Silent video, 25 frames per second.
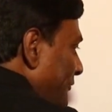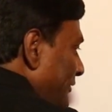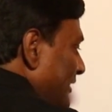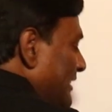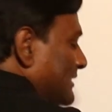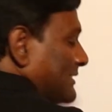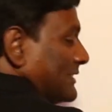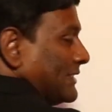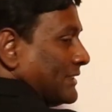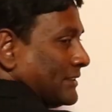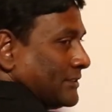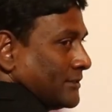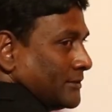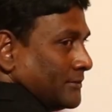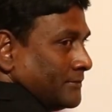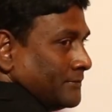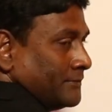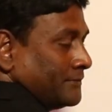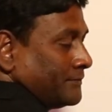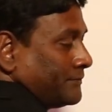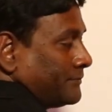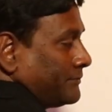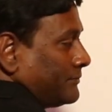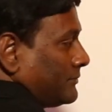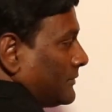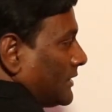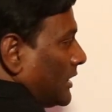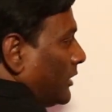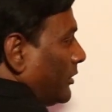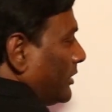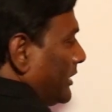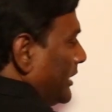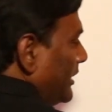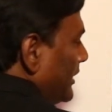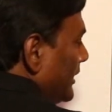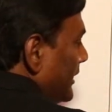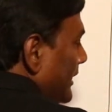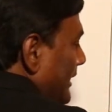fix this,
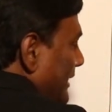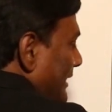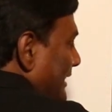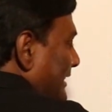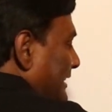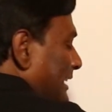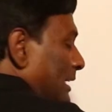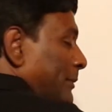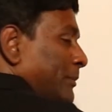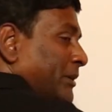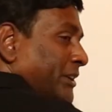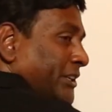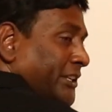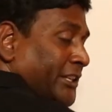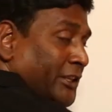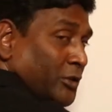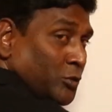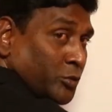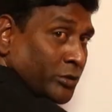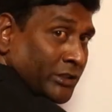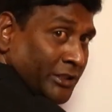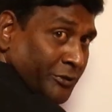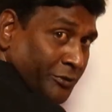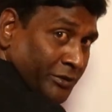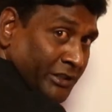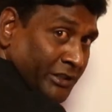okay, it can be E2. If